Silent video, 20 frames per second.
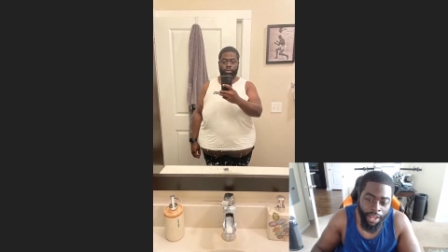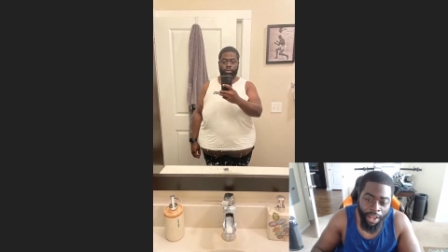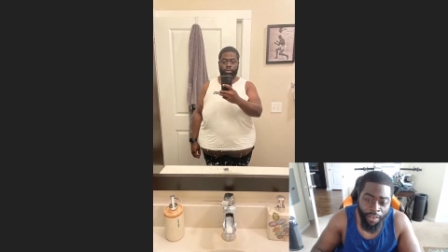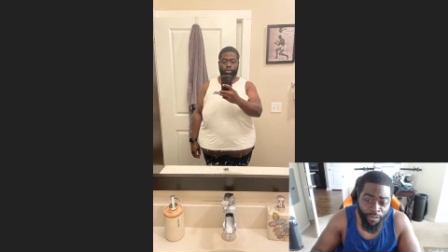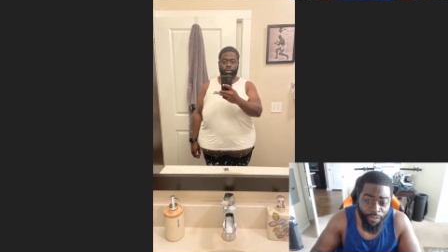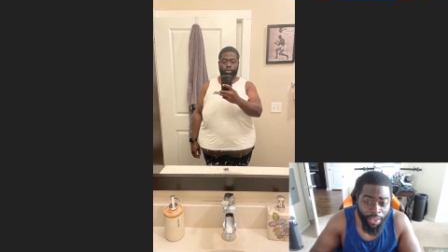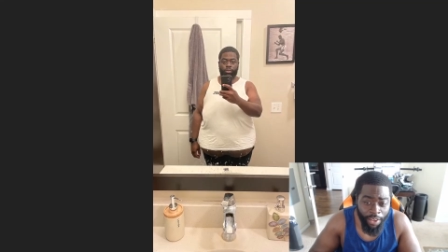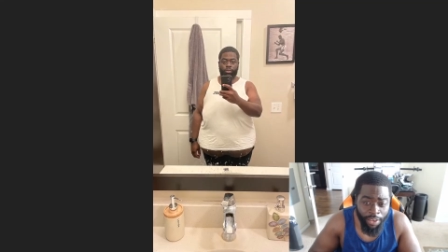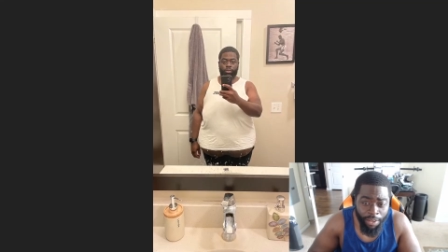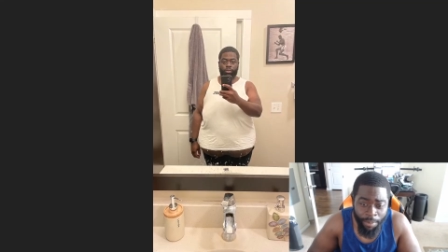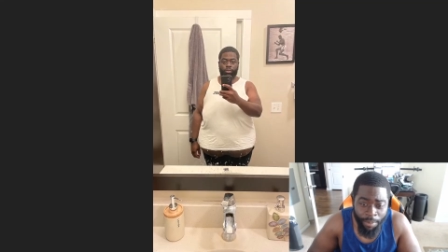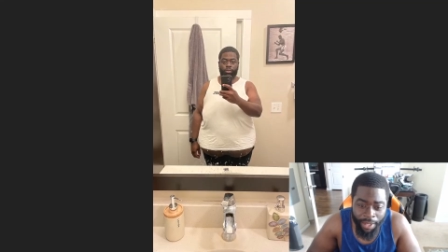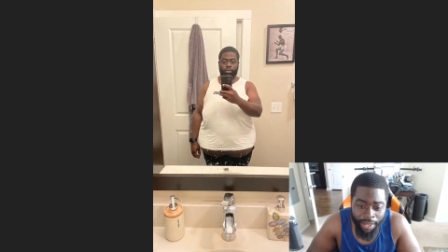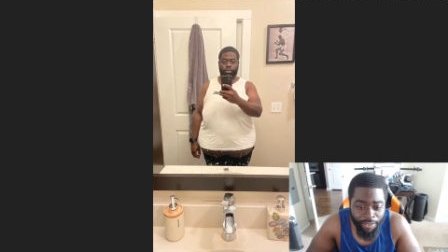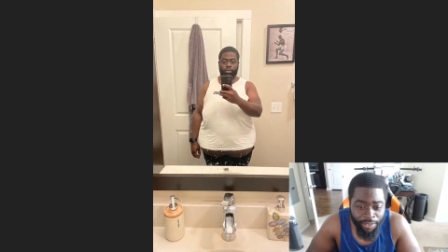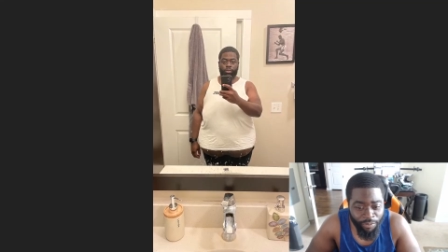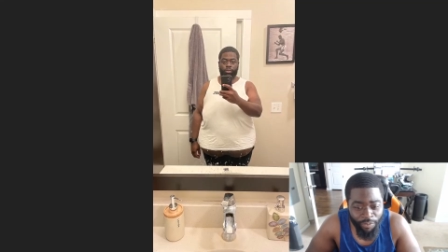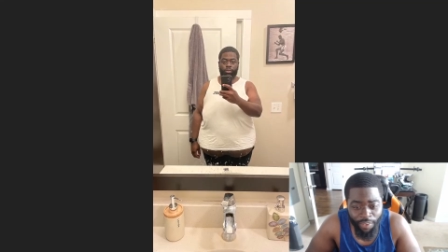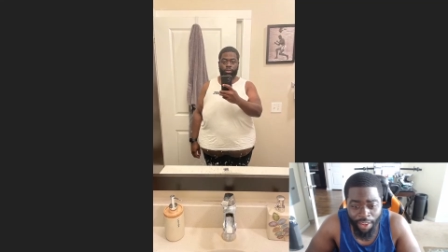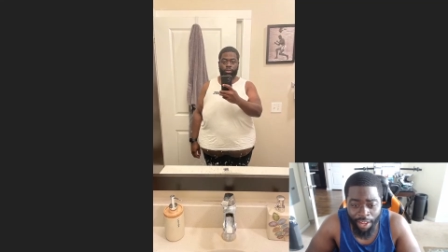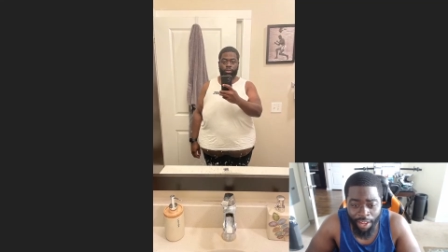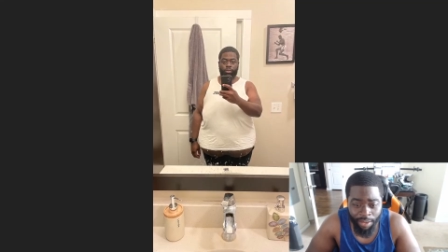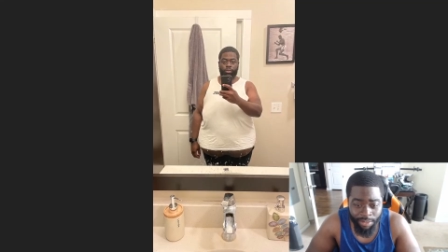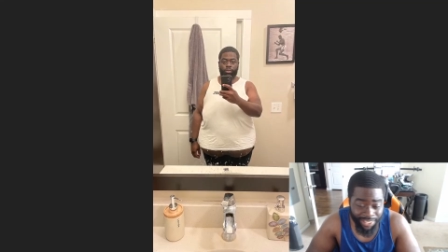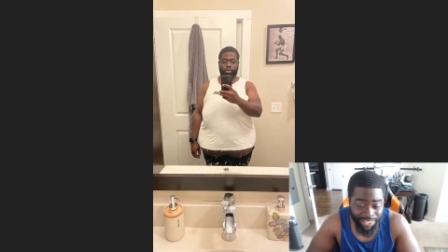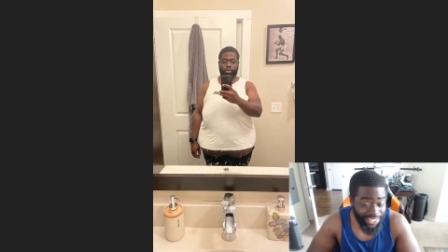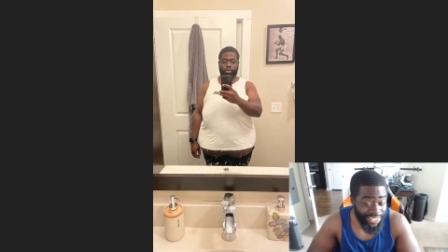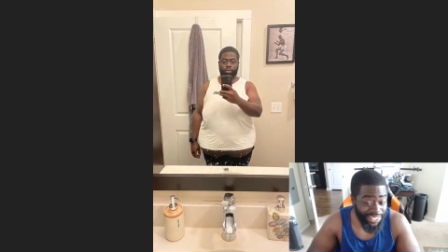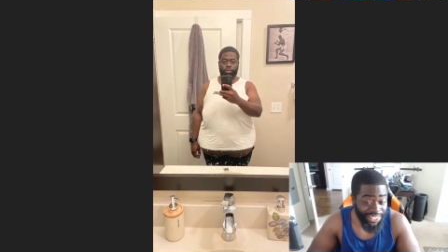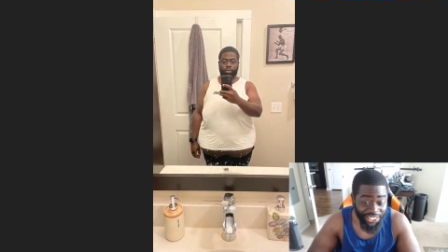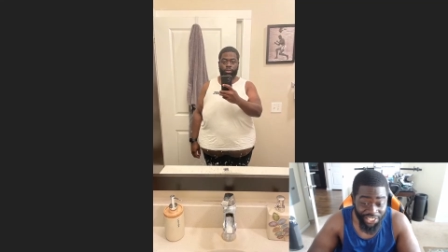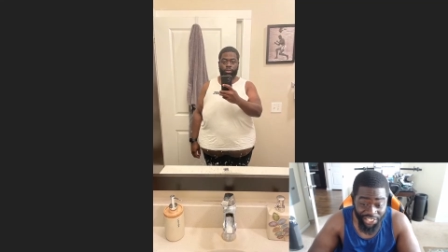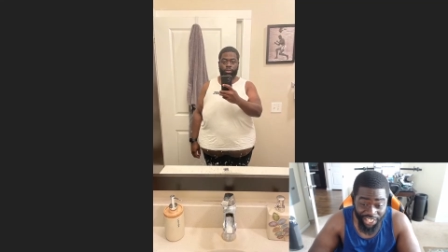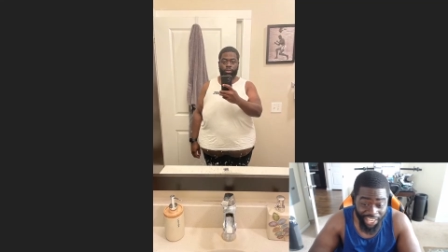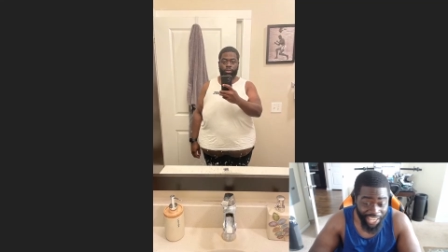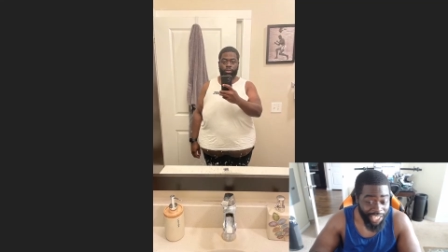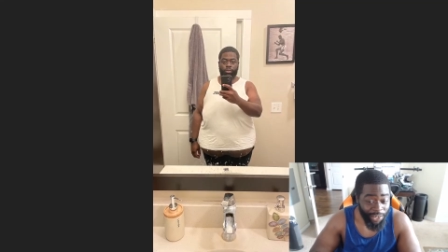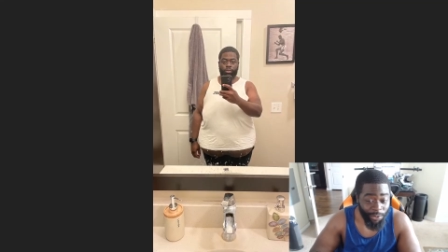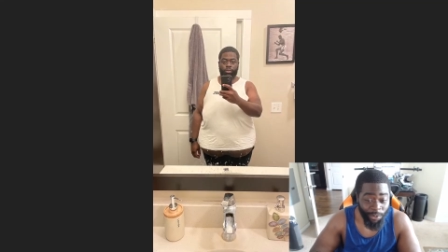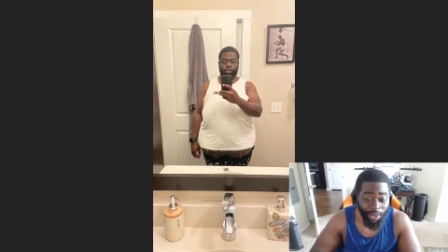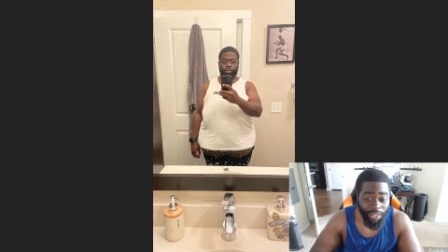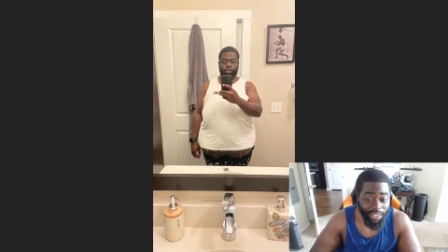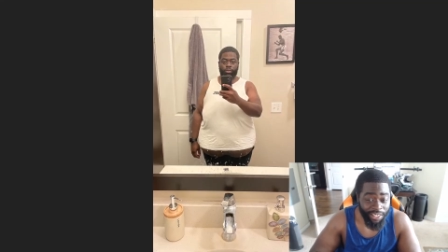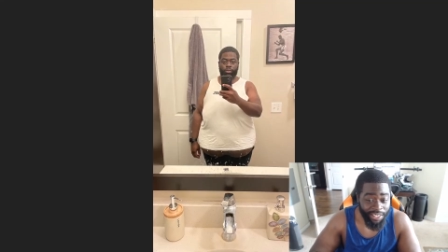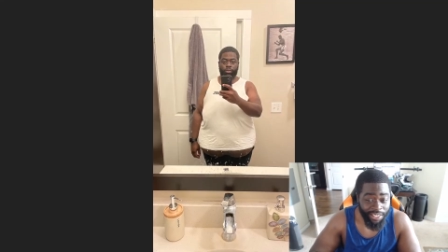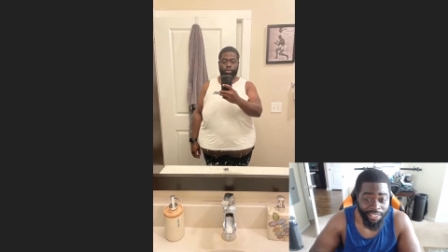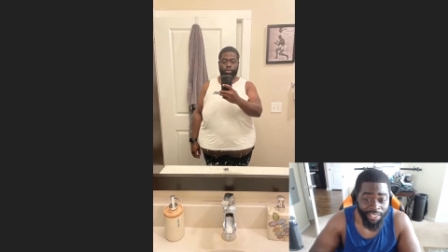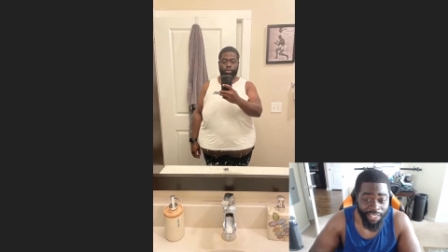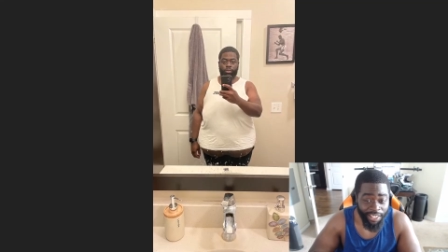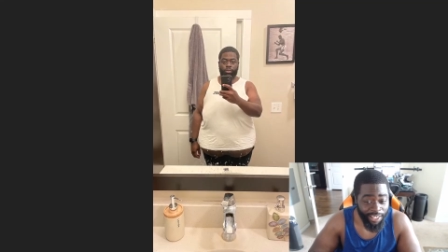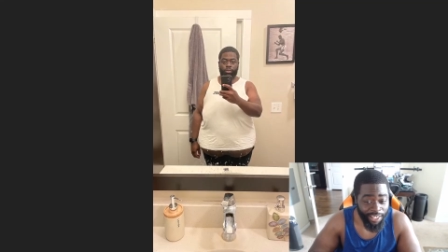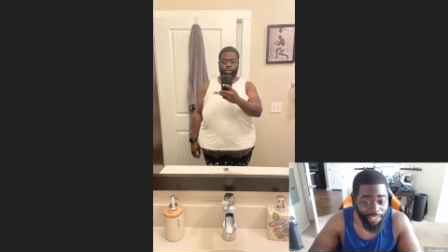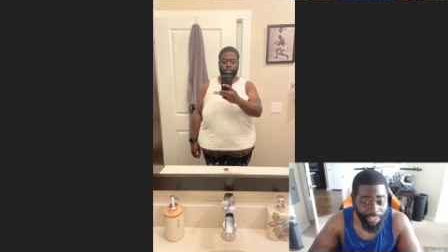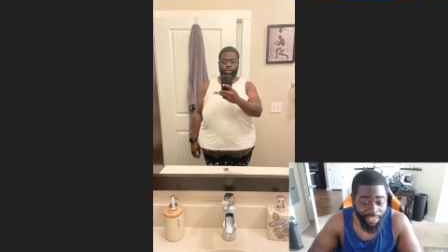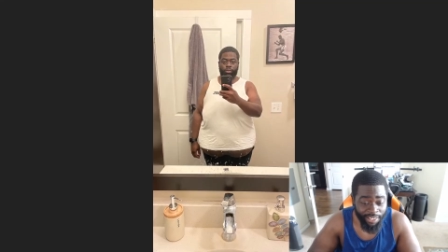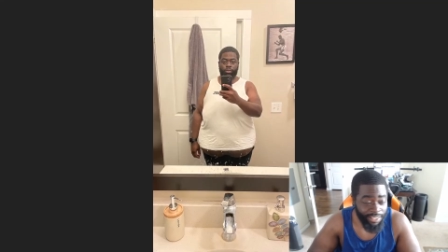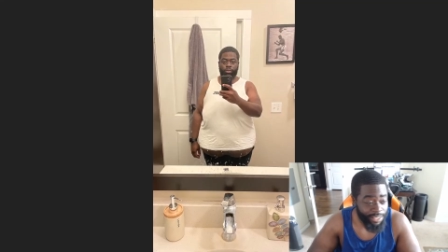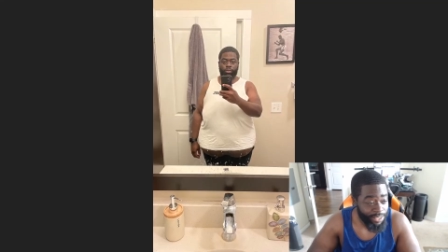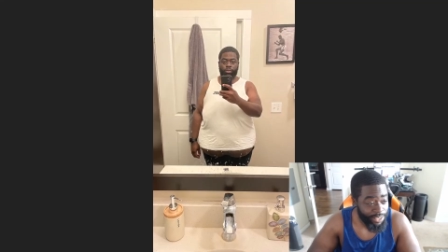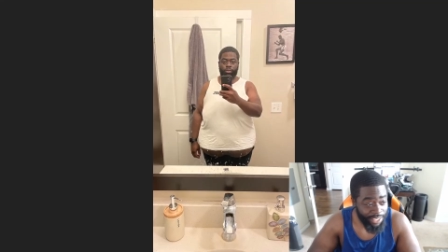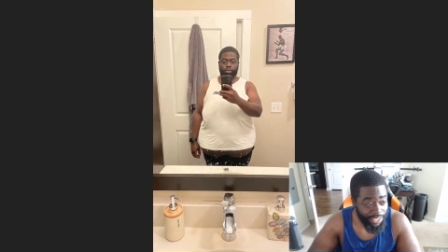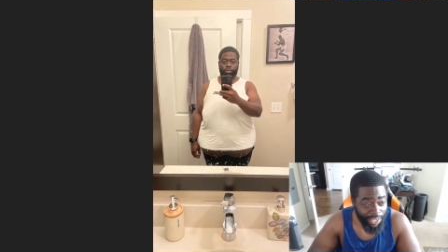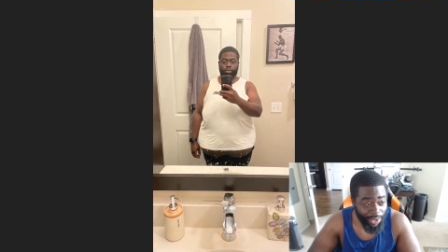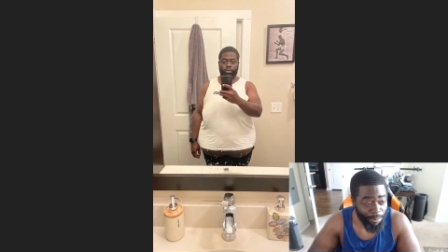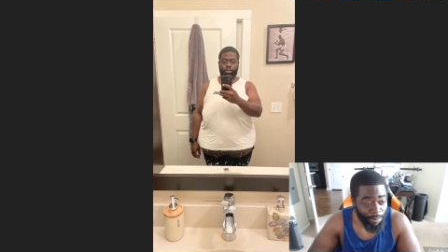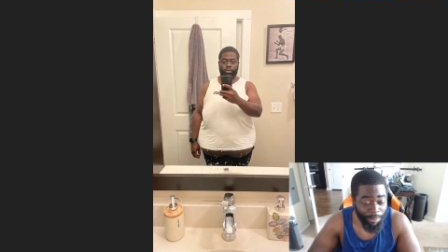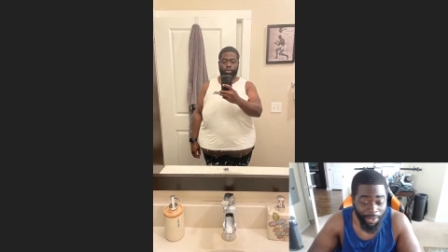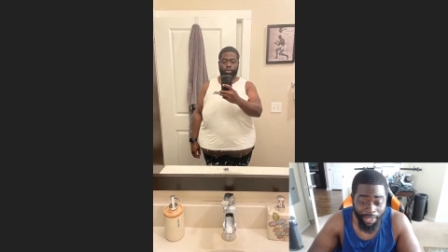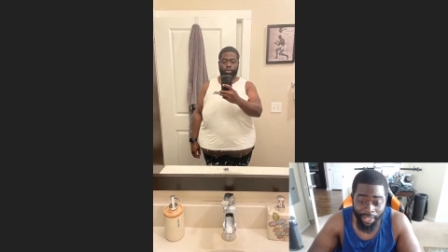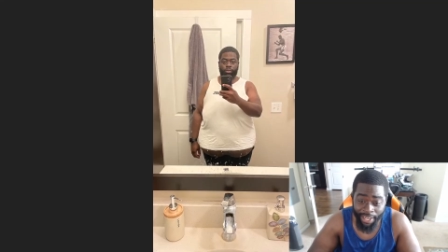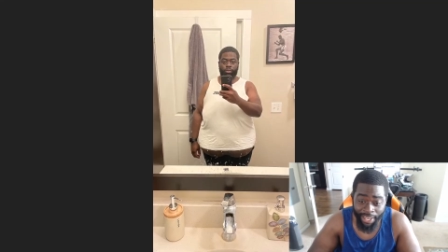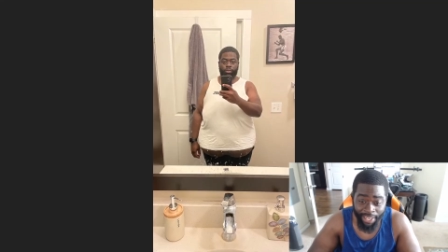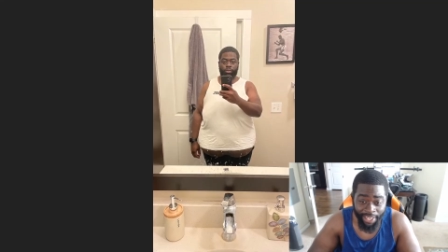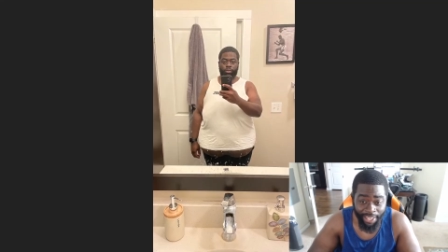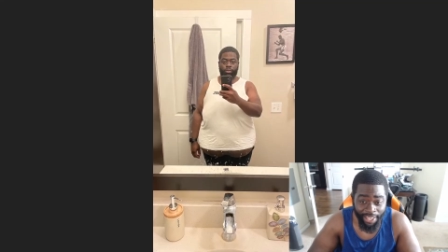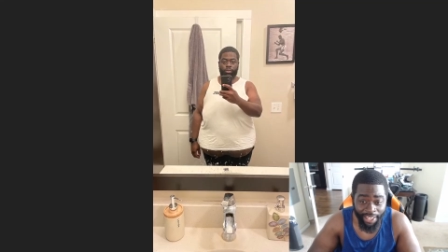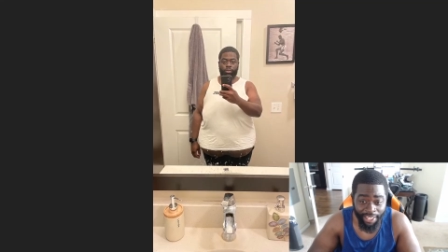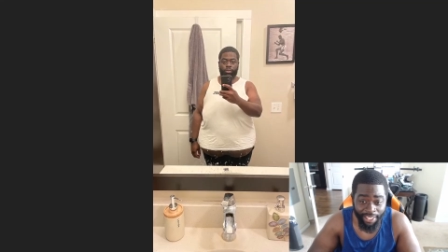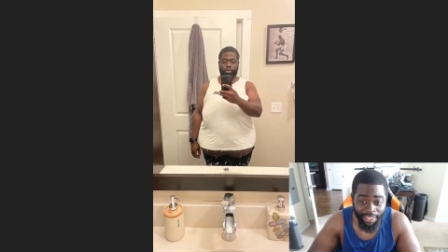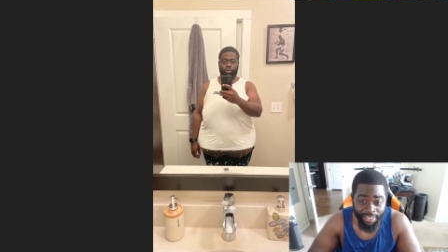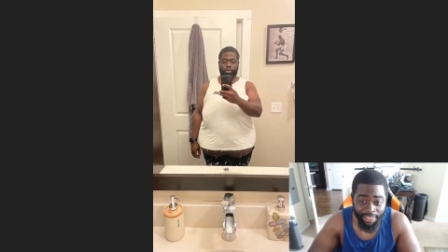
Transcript: I found them hidden files. This is January this year. You see how big I got?